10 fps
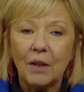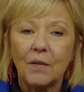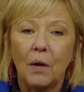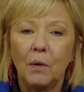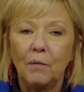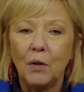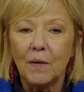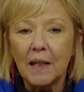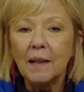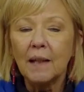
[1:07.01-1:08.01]
So if you
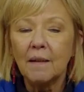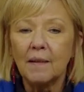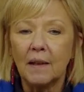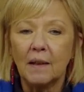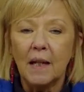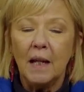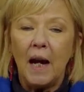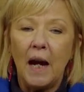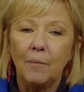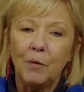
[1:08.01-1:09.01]
see this and
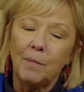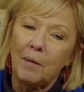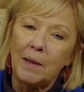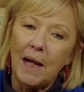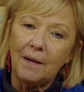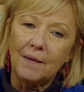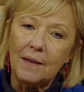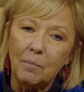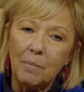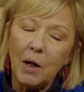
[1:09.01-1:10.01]
you've maybe gotten
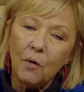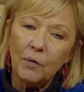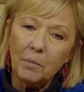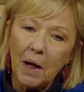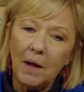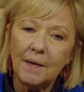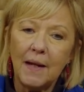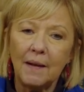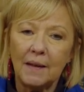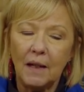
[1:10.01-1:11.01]
some mail from us
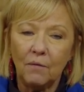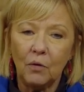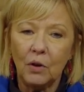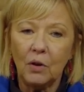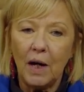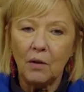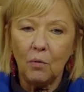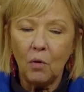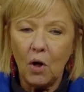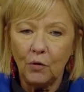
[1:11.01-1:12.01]
asking for your
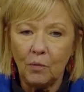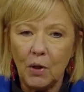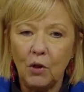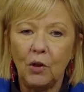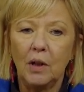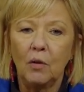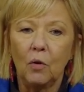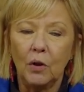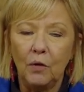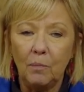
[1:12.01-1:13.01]
annual contribution,
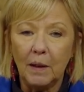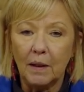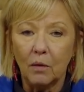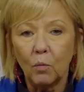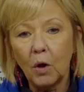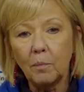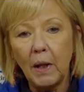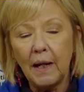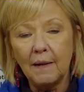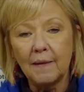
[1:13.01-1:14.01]
or you've been at a
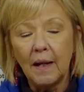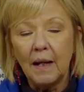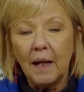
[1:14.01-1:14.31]
workplace